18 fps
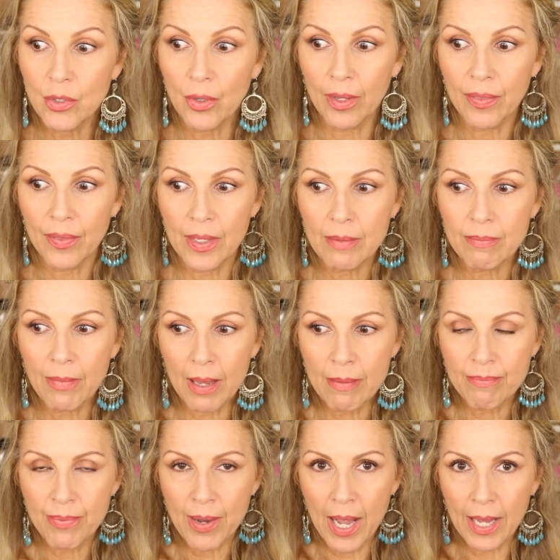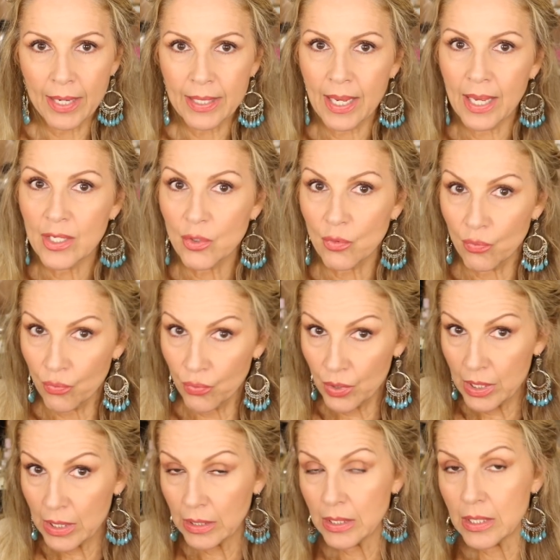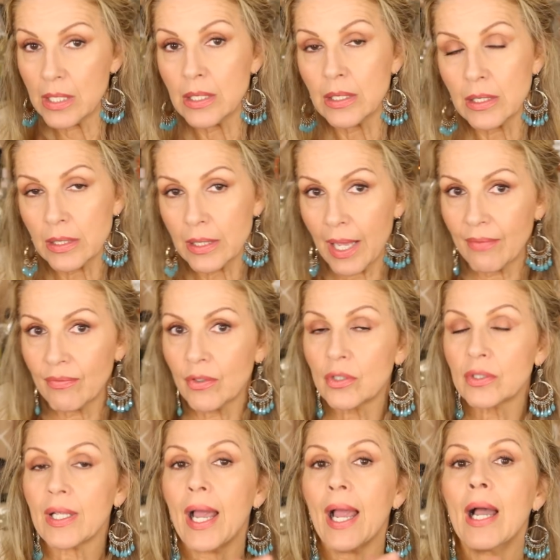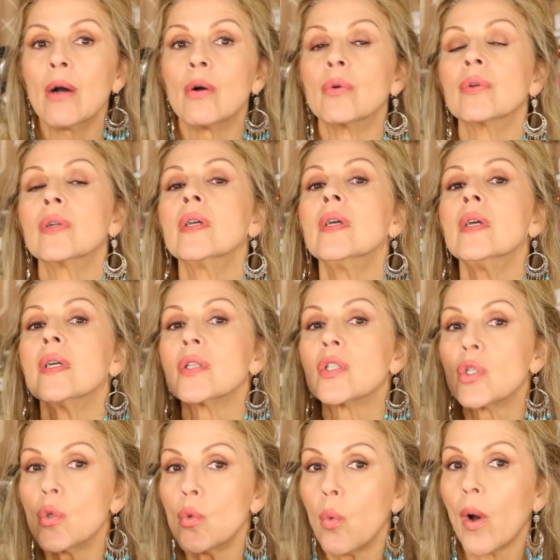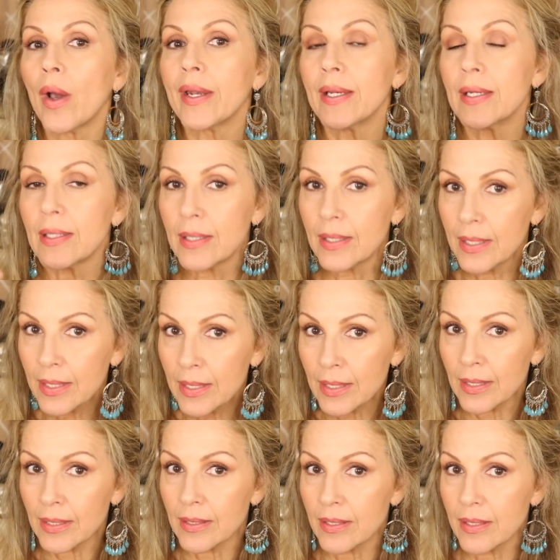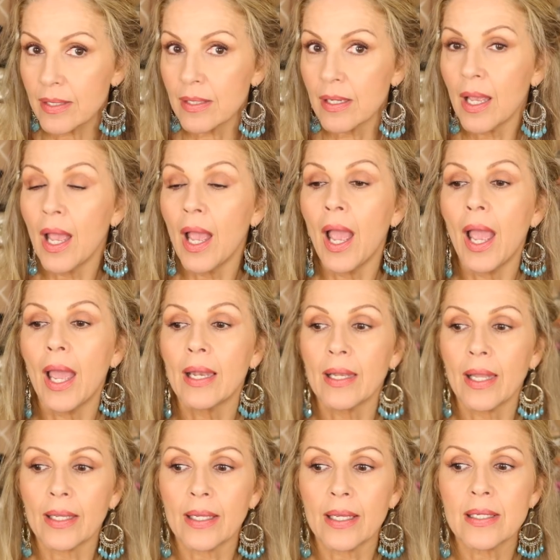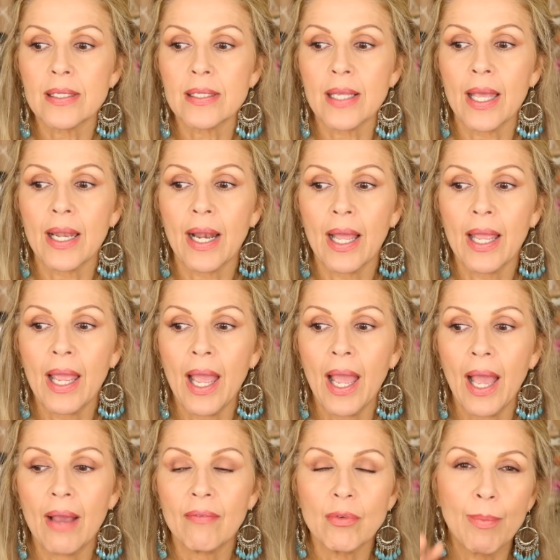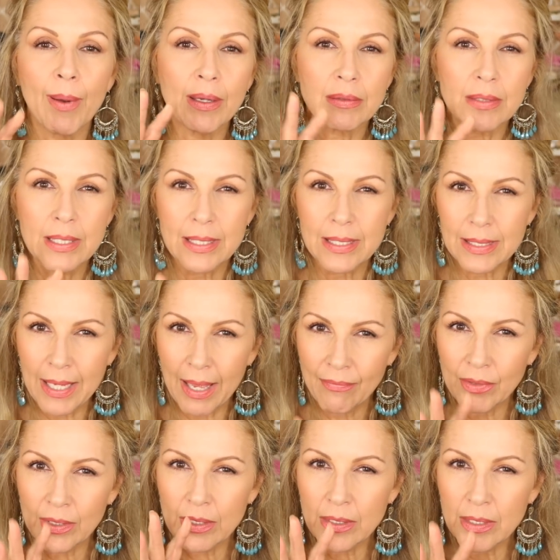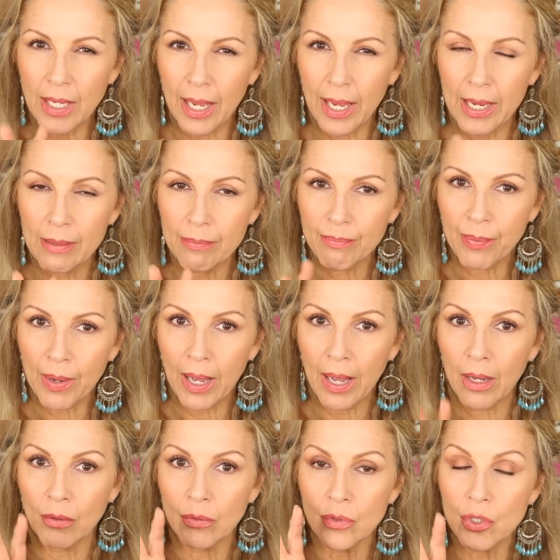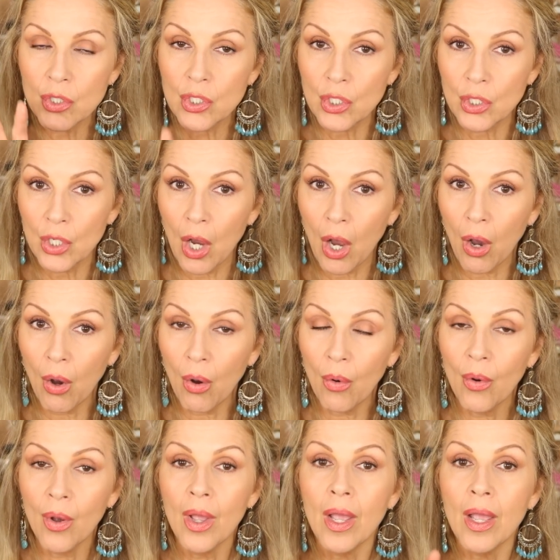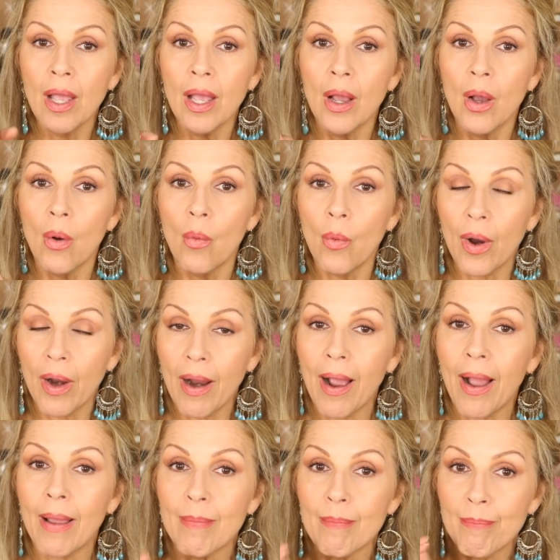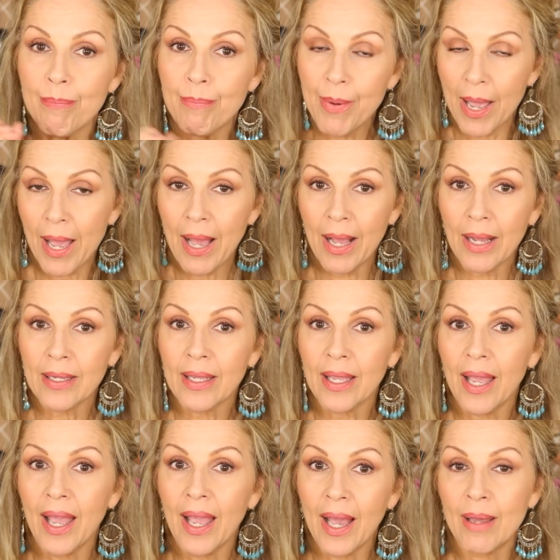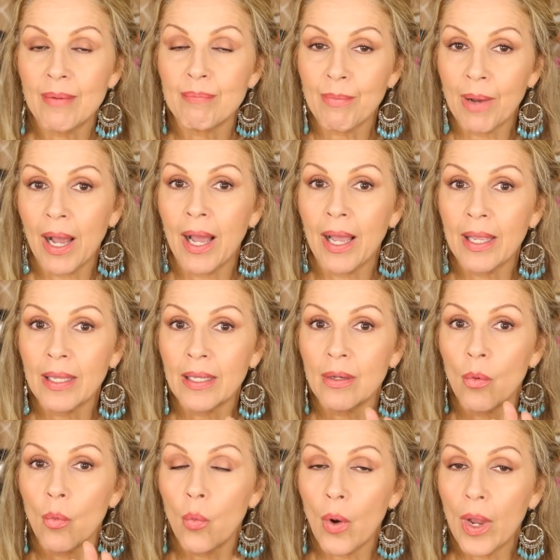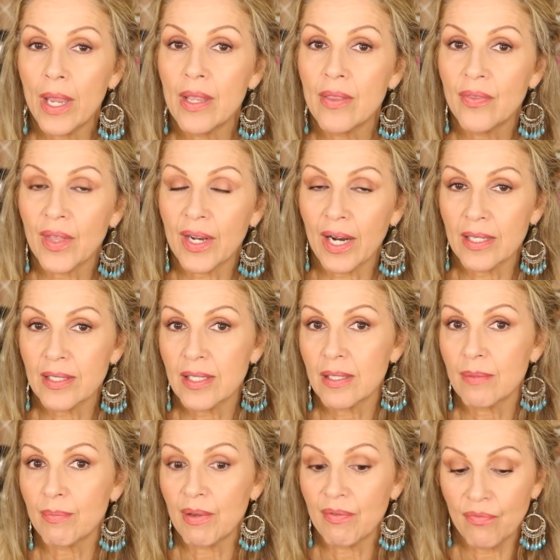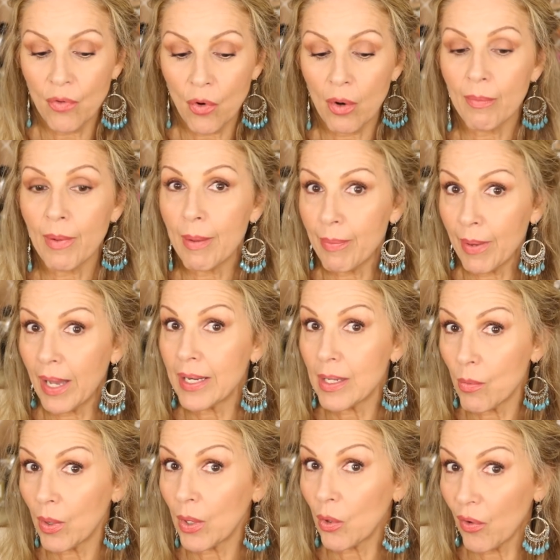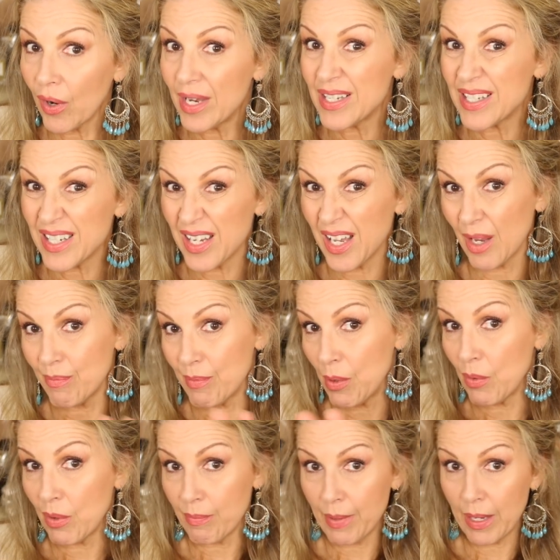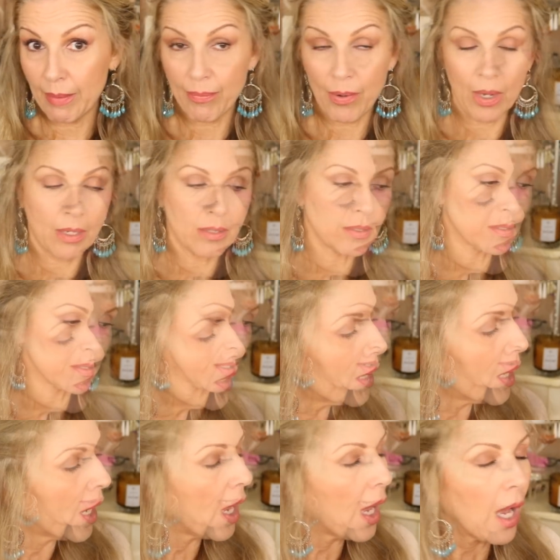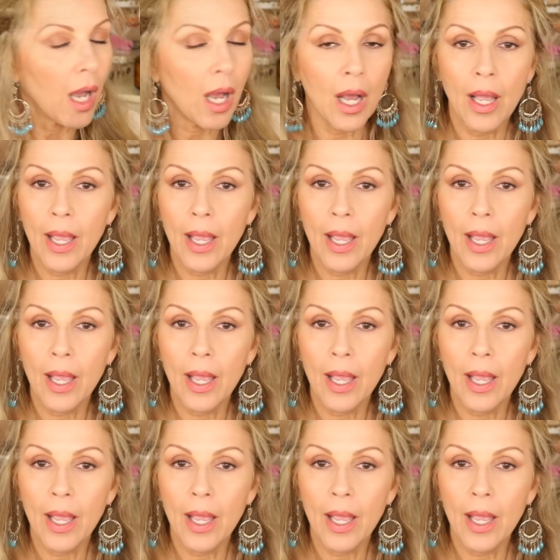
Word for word: So I think my body has really leveled out to what it needs. And like I said, I have about 7 to 8 pounds to go where I'm back at my weight that before my body went crazy on me with menopause. Okay.